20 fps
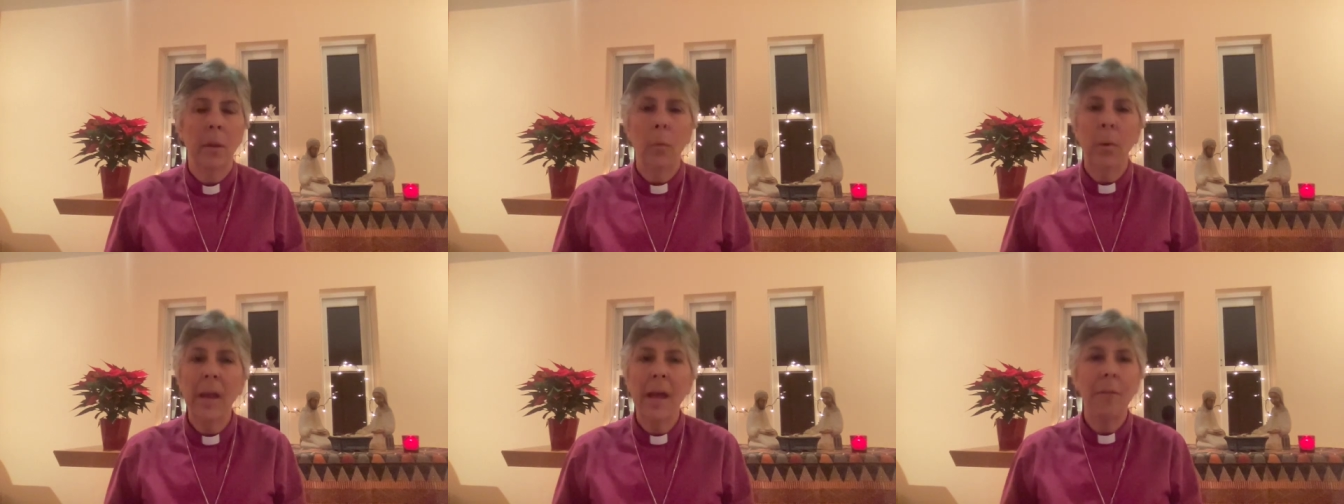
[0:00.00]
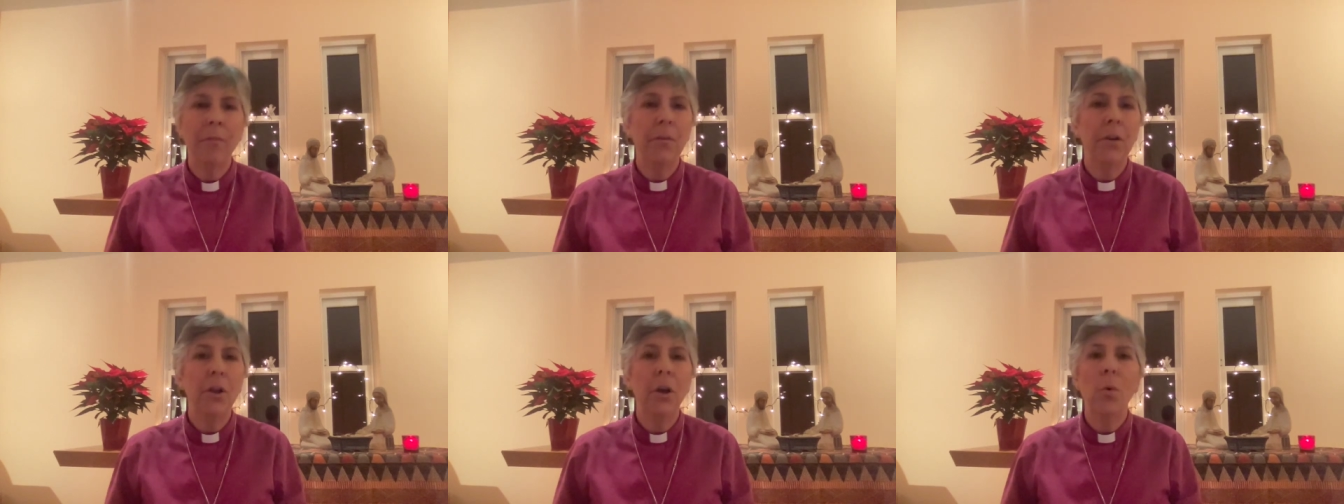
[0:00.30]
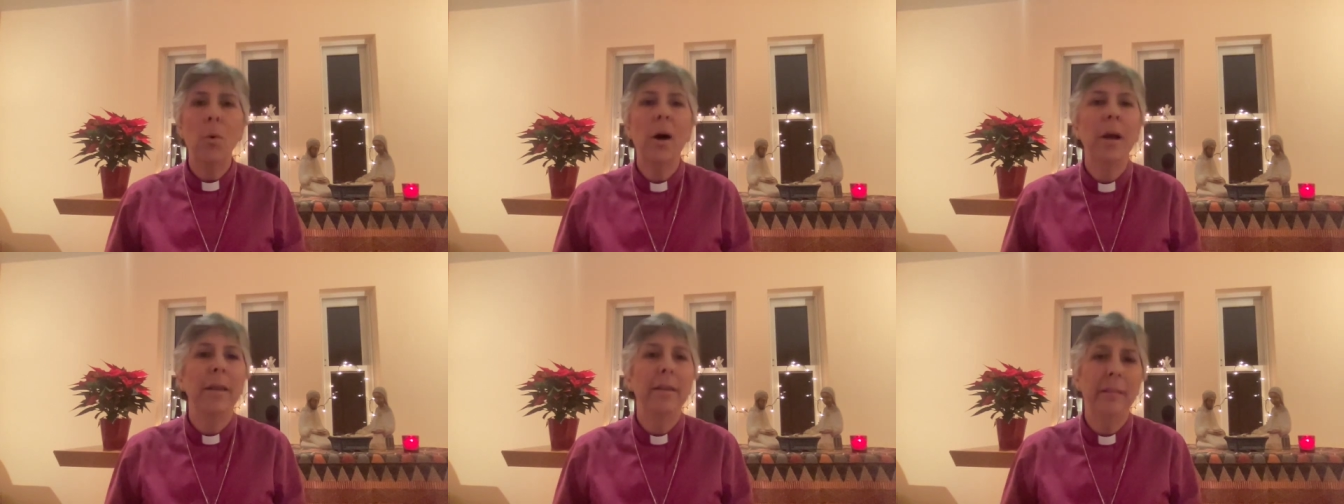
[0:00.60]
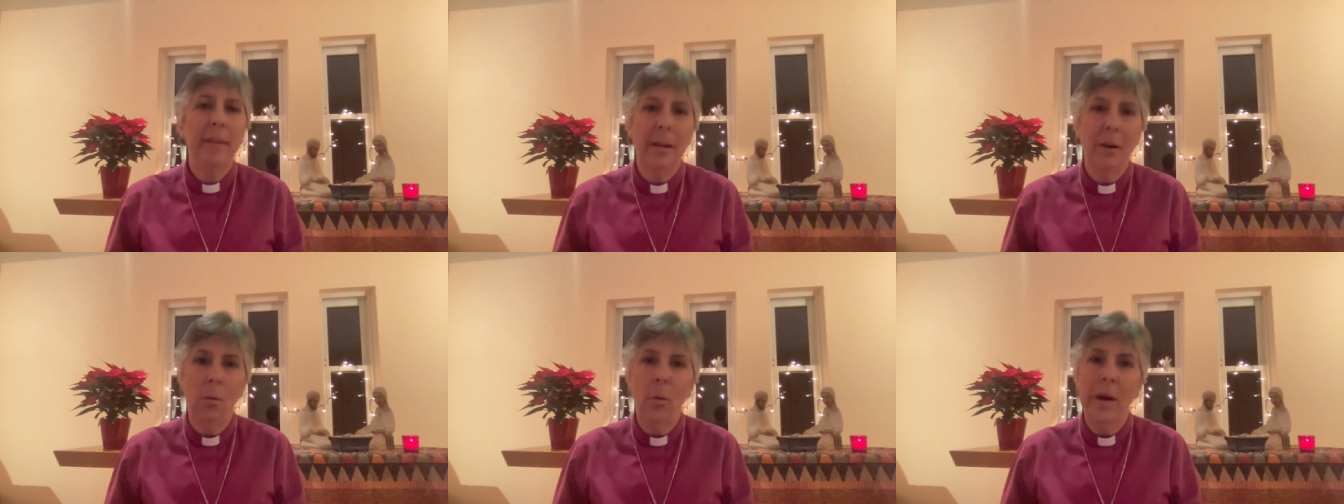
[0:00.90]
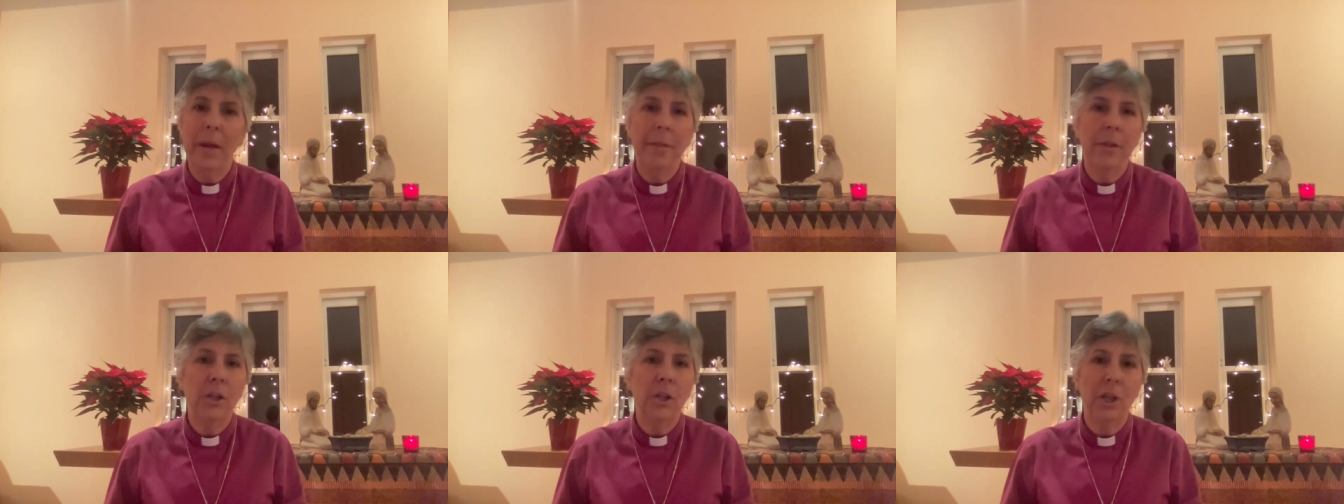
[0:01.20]
We have no idea
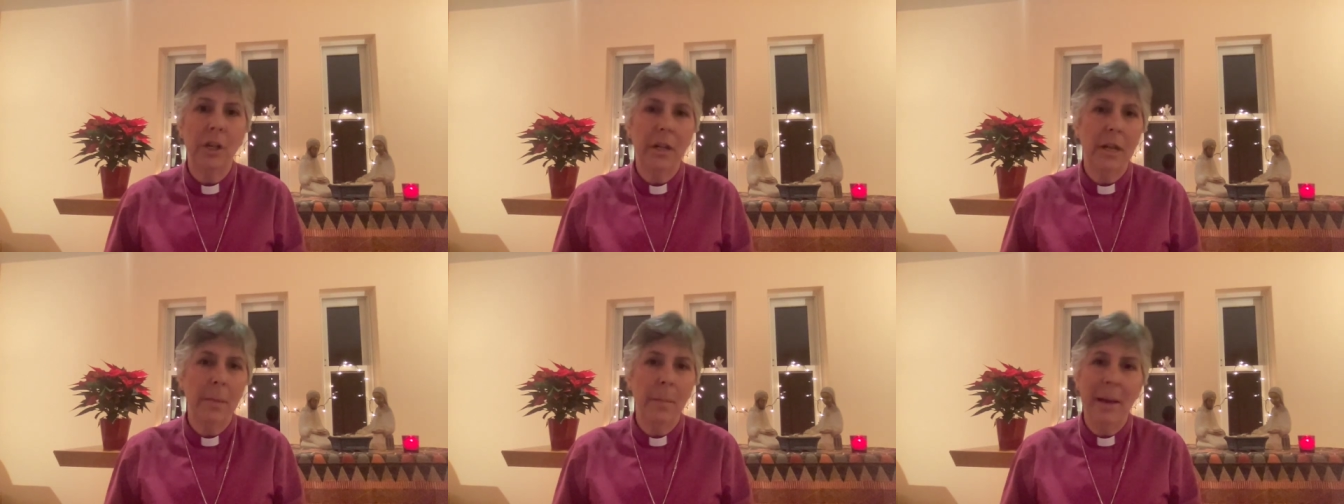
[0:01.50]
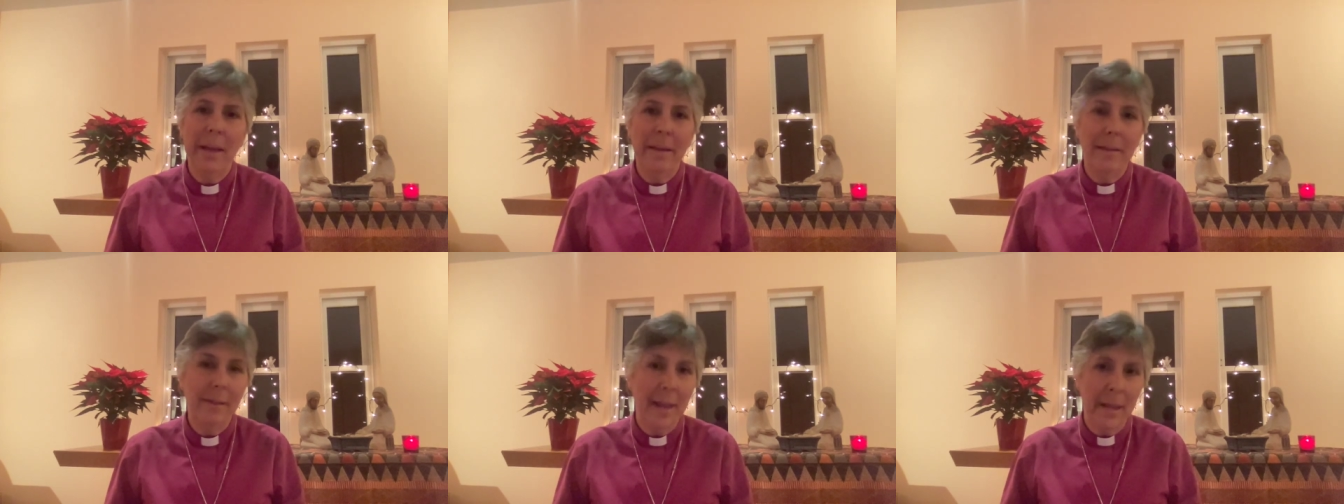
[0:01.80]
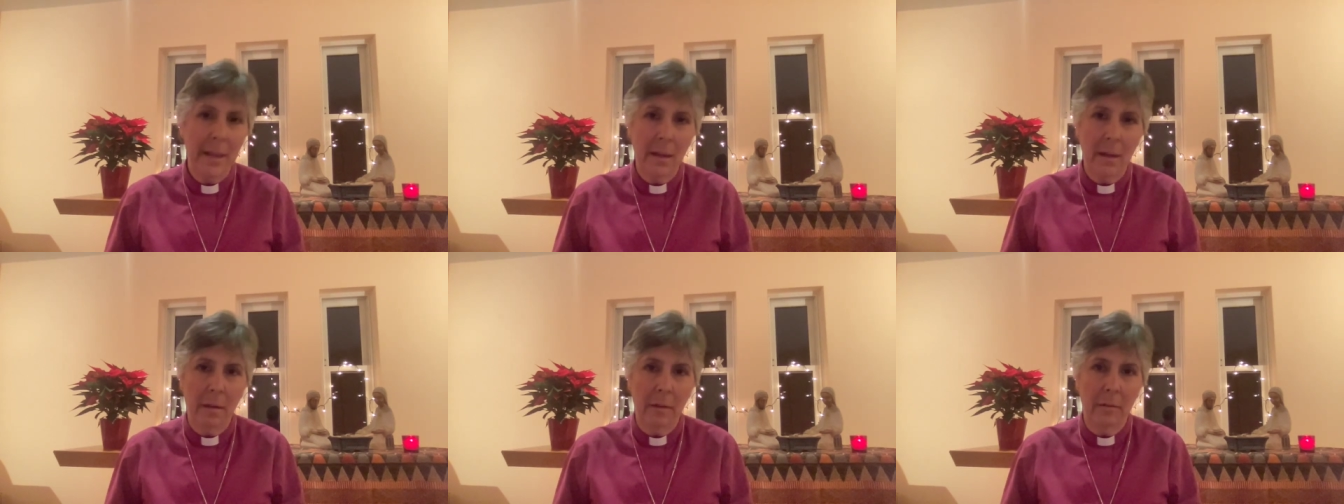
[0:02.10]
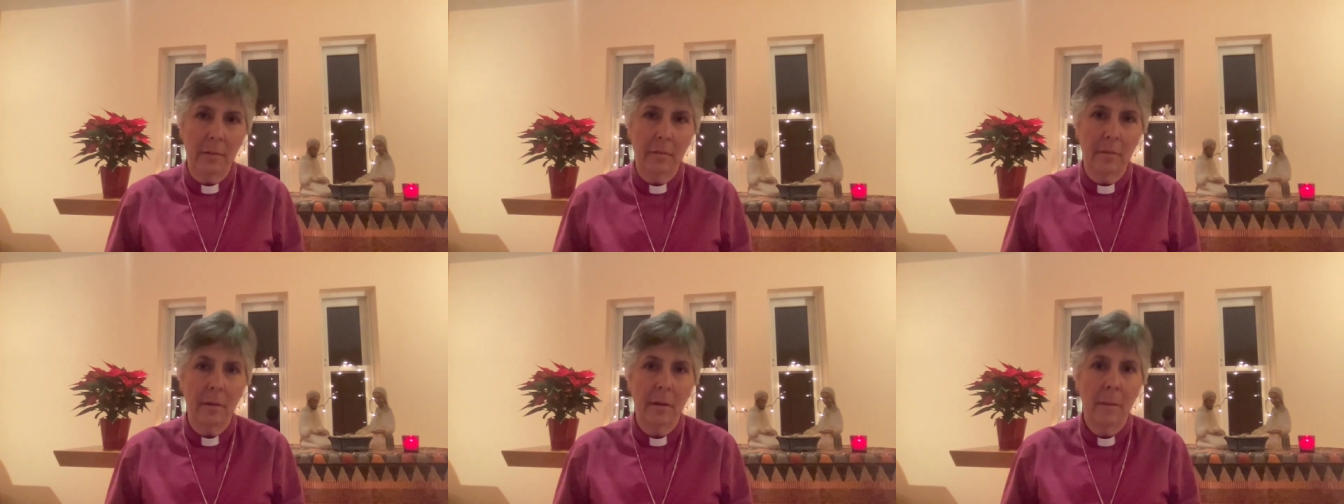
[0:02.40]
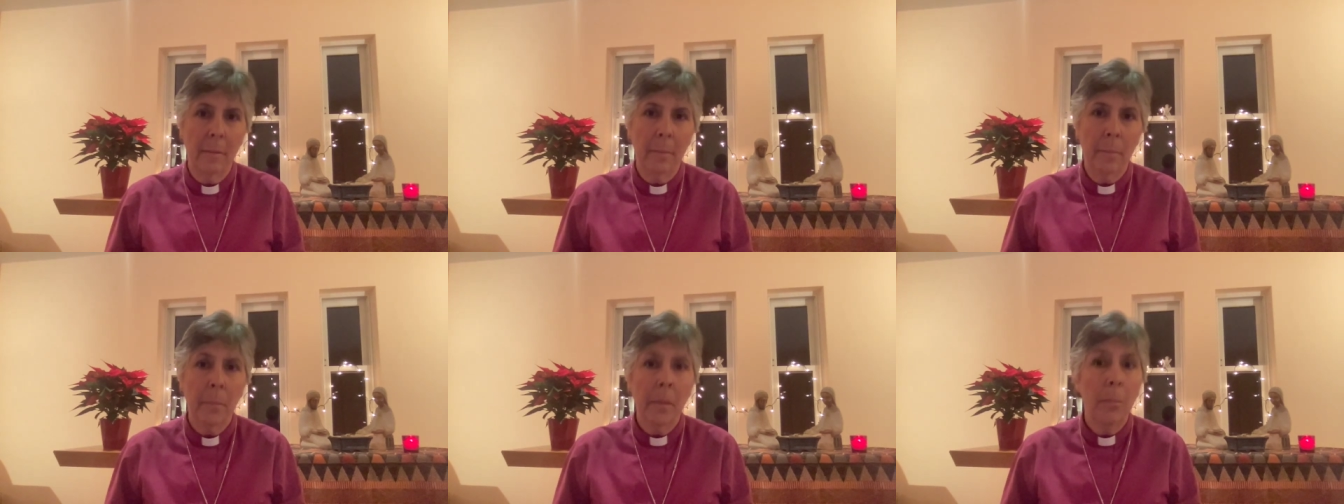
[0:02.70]
where the journey may take
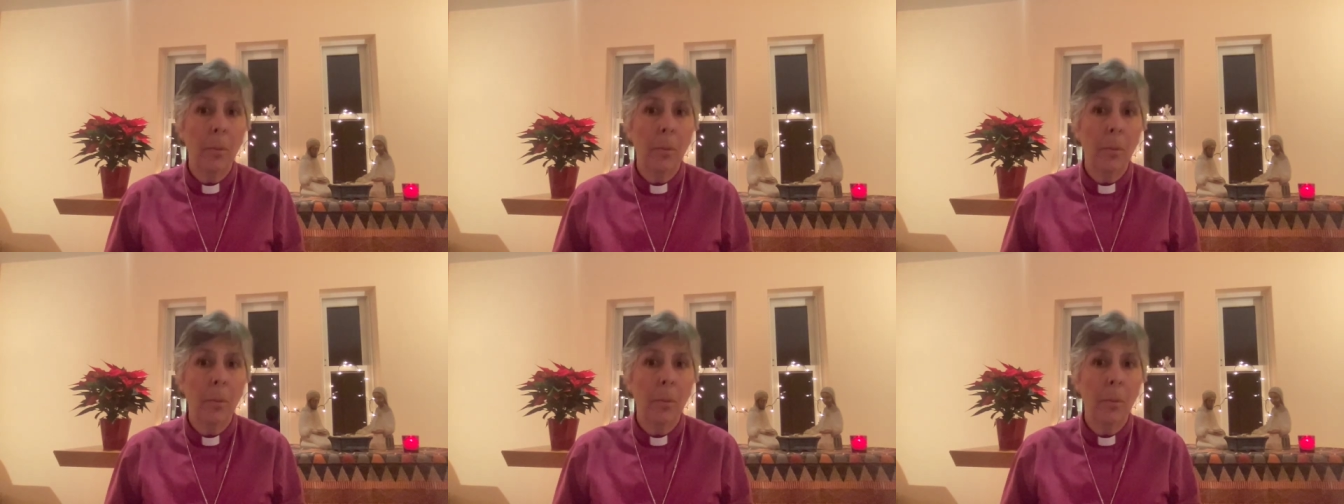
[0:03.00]
us,